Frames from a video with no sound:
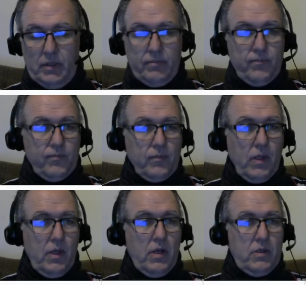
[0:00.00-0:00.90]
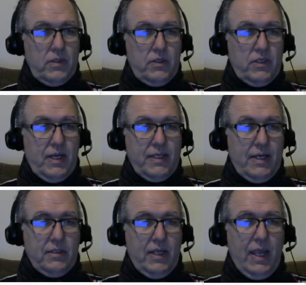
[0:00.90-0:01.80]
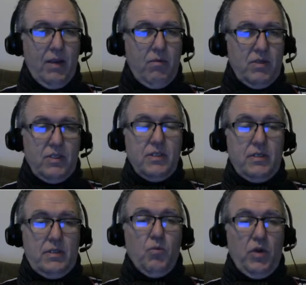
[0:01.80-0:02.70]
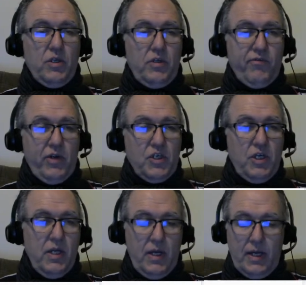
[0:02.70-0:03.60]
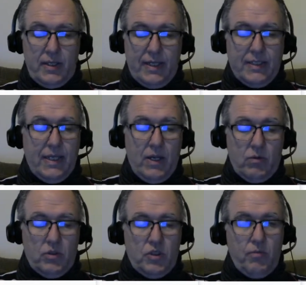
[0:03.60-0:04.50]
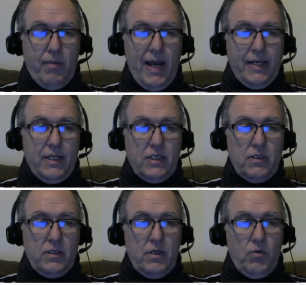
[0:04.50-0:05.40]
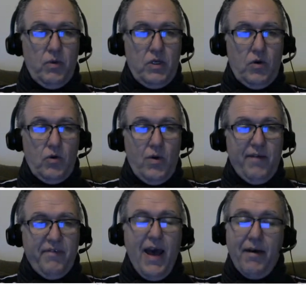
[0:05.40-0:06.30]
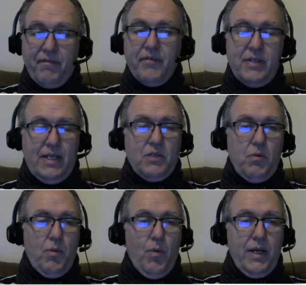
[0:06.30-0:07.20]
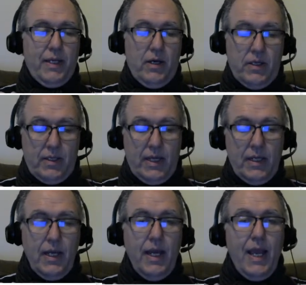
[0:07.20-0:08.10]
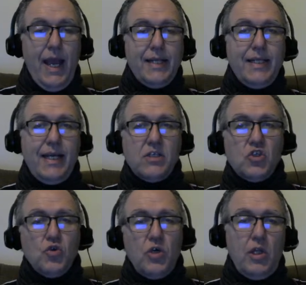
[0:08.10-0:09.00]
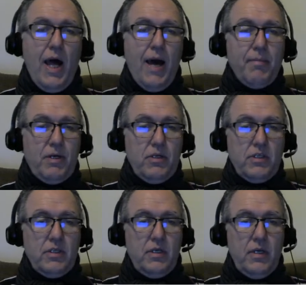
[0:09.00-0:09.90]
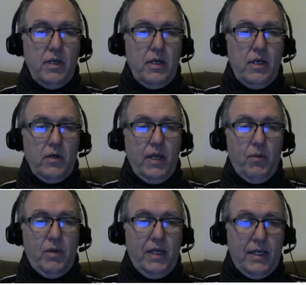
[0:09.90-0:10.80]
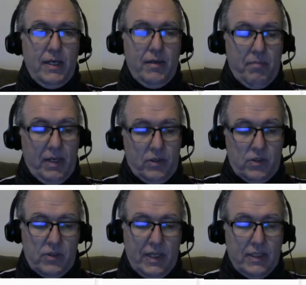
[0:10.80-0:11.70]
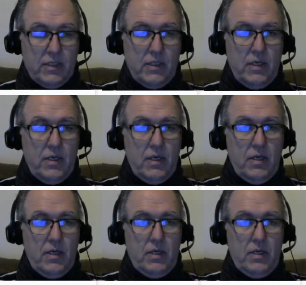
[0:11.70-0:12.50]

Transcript: all right? So there's that delta E, which is the work due to friction. That's equal to minus, we don't know FF, because that's what we want to calculate, and D is 2 kilometers, okay, we need it in meters, so that's